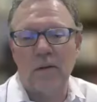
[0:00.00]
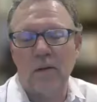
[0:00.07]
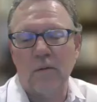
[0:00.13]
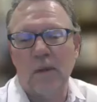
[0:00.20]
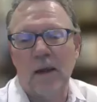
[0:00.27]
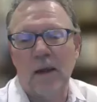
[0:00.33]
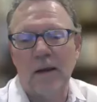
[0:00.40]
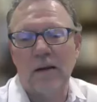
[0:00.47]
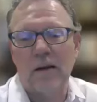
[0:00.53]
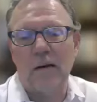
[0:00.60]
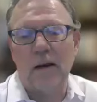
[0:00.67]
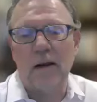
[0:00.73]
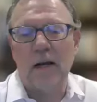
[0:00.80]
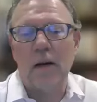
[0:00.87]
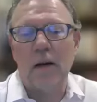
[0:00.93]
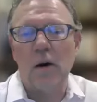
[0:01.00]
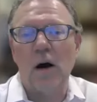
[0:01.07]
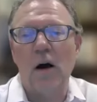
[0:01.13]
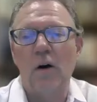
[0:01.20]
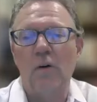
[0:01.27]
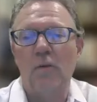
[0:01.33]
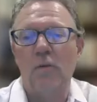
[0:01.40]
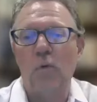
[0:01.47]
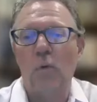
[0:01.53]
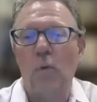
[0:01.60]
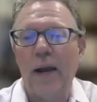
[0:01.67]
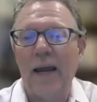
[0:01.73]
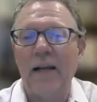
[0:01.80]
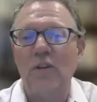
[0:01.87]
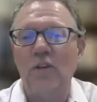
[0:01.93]
the median income of
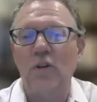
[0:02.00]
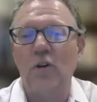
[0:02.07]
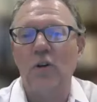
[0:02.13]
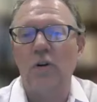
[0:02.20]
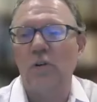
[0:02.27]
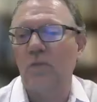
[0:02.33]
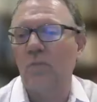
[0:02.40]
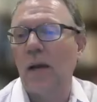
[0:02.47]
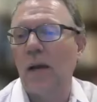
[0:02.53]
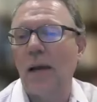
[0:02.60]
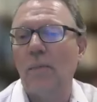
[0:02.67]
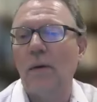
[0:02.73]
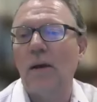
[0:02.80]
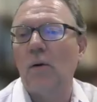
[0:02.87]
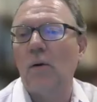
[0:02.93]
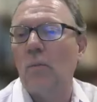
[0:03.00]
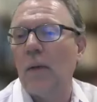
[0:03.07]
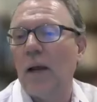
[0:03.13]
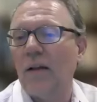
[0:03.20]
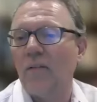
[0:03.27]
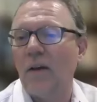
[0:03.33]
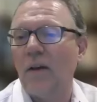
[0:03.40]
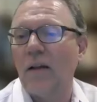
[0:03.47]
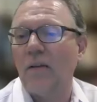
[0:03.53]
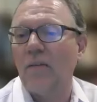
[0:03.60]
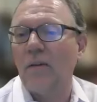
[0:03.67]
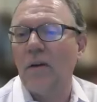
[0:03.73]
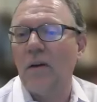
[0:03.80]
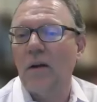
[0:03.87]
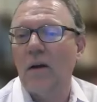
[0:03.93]
wage earners, maybe it made
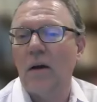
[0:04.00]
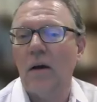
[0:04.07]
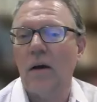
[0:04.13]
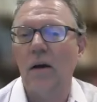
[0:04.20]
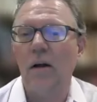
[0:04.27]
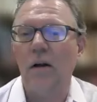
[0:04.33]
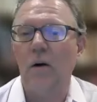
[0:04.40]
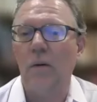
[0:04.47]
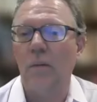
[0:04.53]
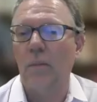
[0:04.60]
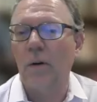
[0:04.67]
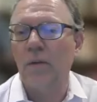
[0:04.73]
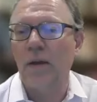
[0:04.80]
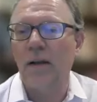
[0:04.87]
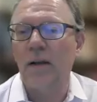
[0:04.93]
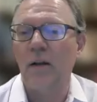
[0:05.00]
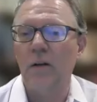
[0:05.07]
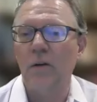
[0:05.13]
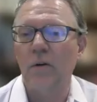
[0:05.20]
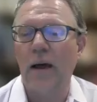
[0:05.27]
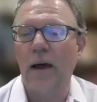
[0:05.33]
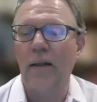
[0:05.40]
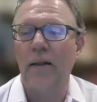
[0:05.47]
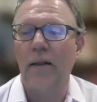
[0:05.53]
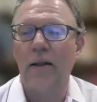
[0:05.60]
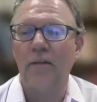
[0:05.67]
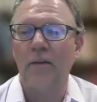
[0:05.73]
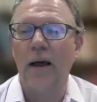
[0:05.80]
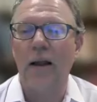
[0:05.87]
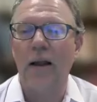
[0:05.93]
sense, you know, but they didn't do that in that
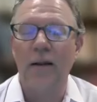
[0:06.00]
stat.